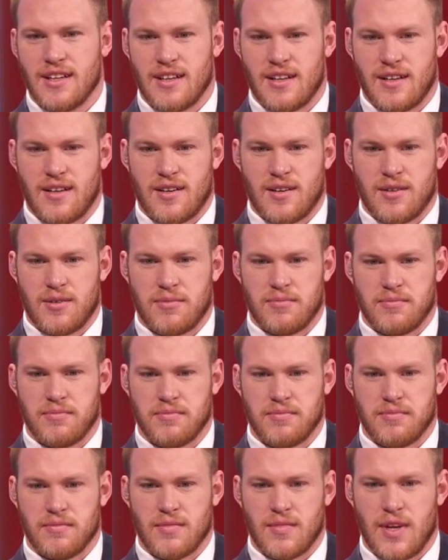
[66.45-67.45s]

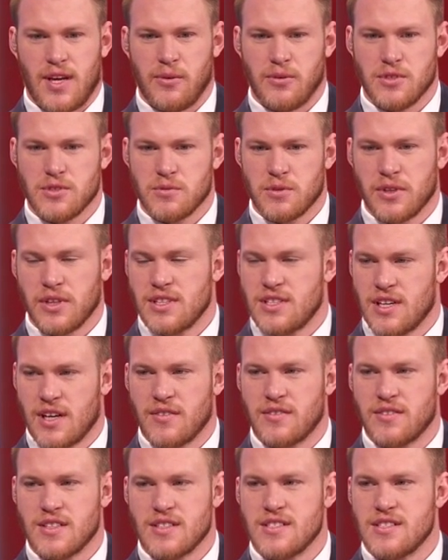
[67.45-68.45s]
Um, it was really
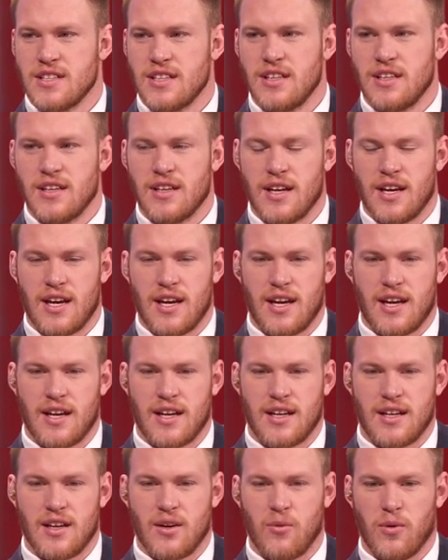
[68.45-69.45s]
tough to see,
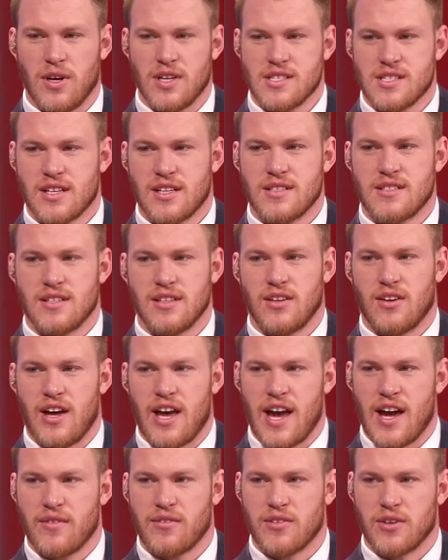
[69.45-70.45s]
and it wasn't
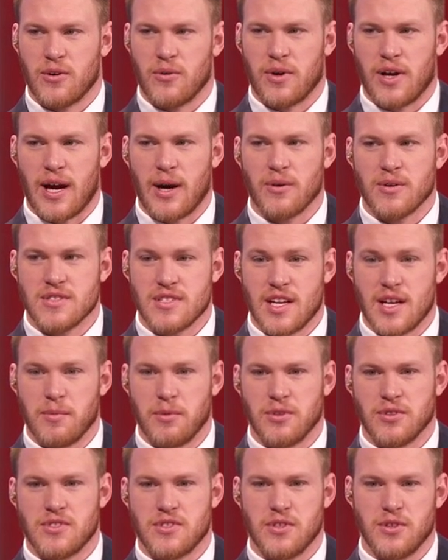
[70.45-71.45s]
until after when I was
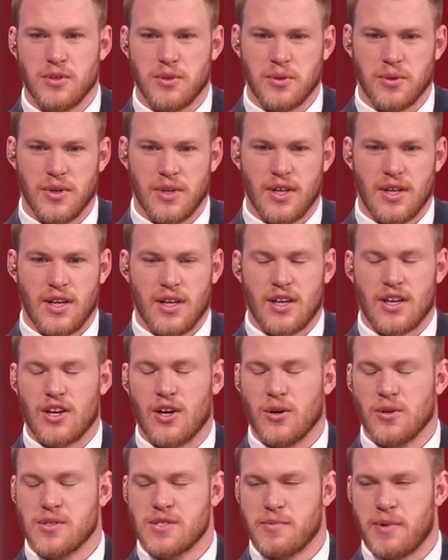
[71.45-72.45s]
able to
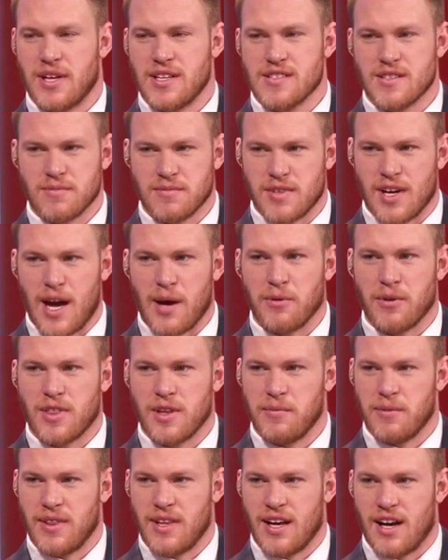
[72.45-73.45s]
go spend some time
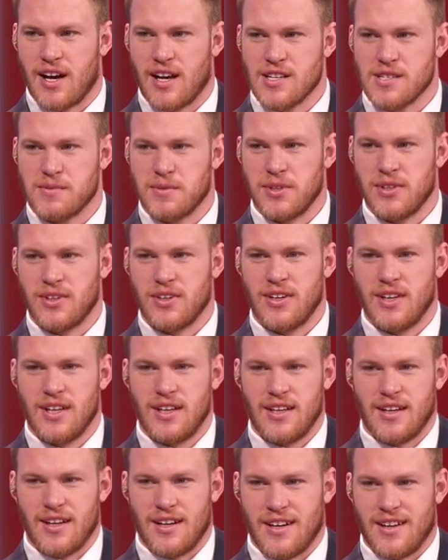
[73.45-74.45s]
with him in the hospital,
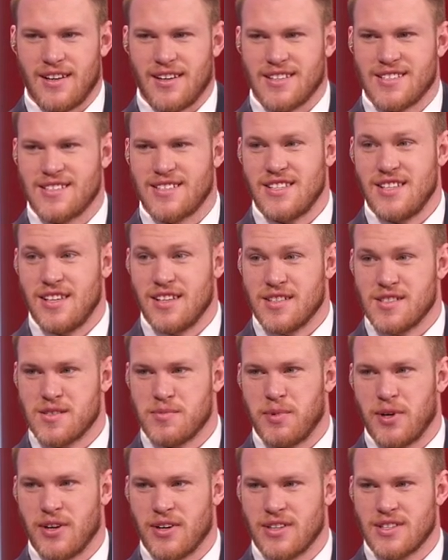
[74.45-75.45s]
uh, see his
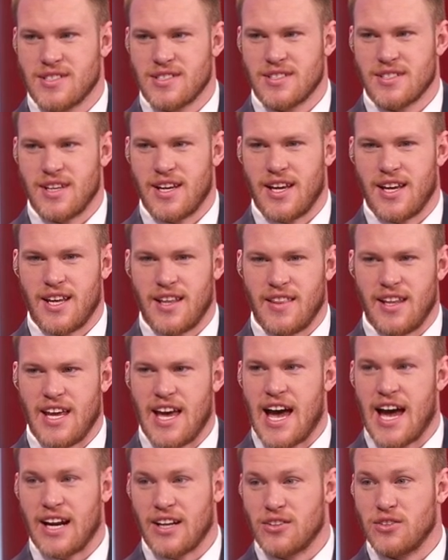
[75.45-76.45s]
spirits and
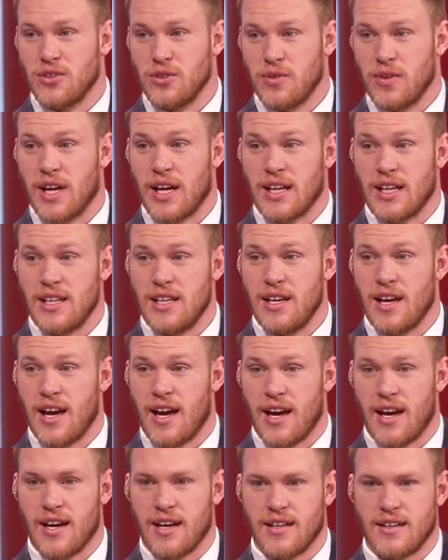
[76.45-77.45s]
the attitude that he
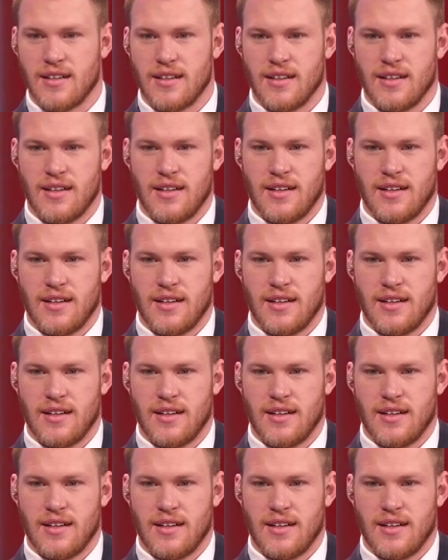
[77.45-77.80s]
had